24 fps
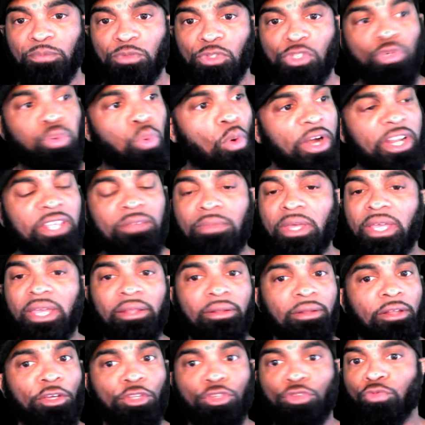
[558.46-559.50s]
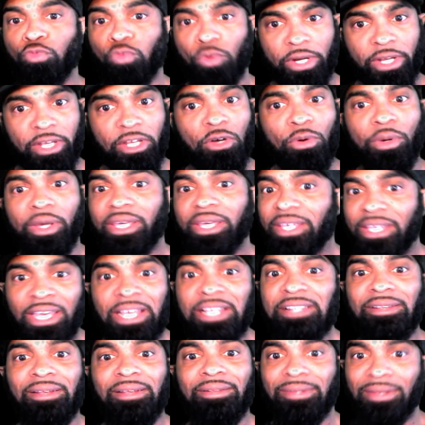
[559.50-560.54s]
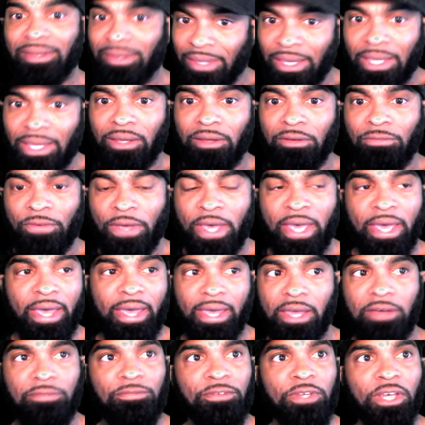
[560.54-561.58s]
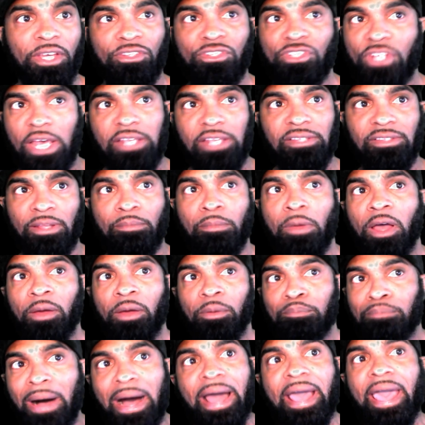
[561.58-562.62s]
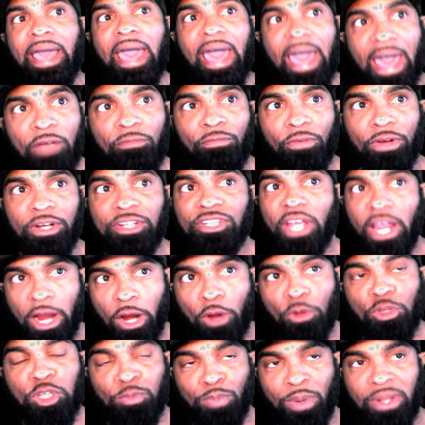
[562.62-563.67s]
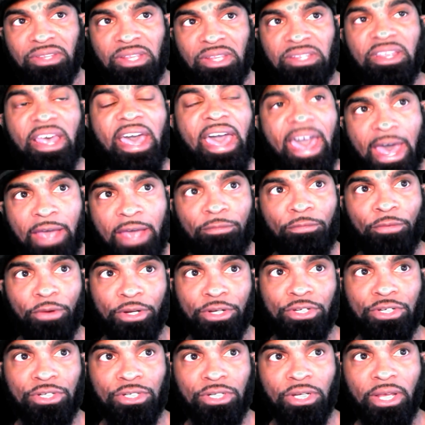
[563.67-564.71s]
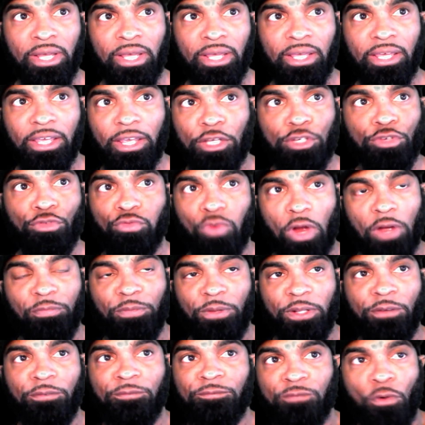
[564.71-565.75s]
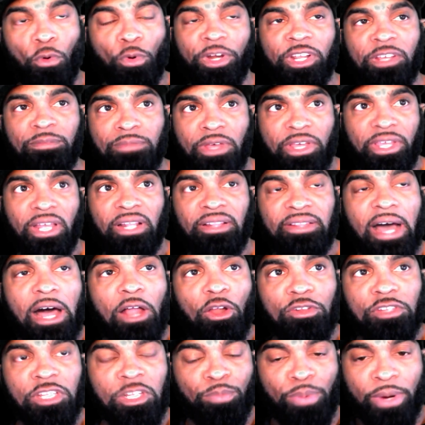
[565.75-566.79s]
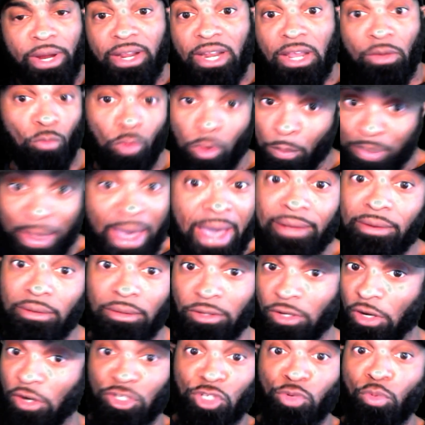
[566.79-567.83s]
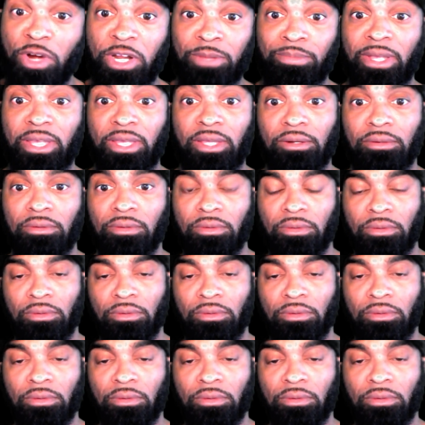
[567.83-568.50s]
$20 million looks real easy to give if just my average, Errol Spence's average, is roughly $40 million he's bringing in. Well, bet, here's $20 million.